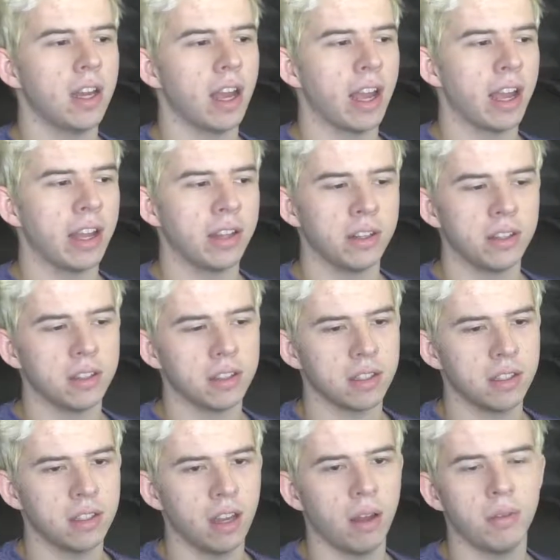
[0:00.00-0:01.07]
And
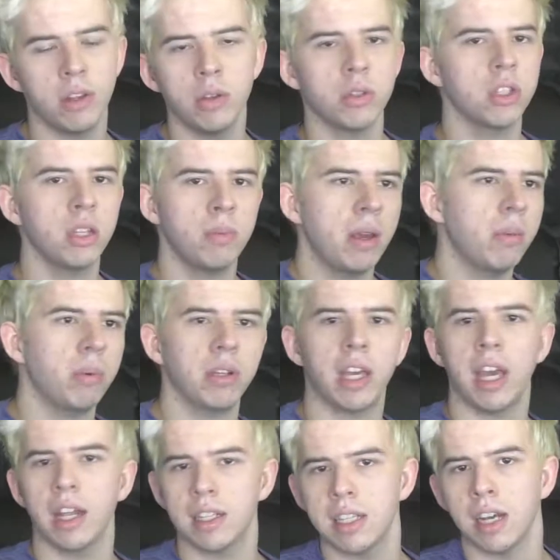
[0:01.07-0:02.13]
usually people
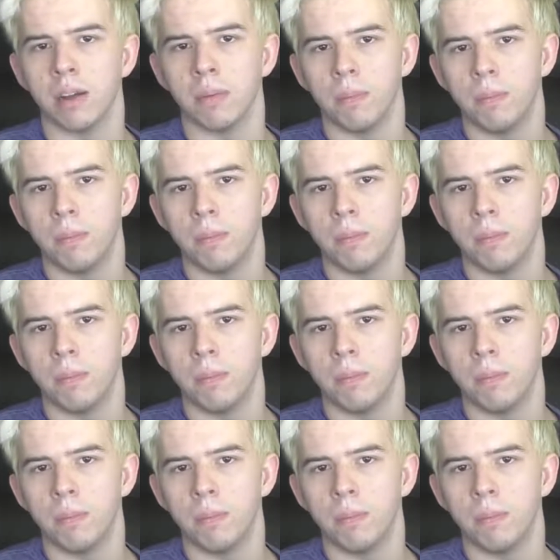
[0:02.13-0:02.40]
can't tell.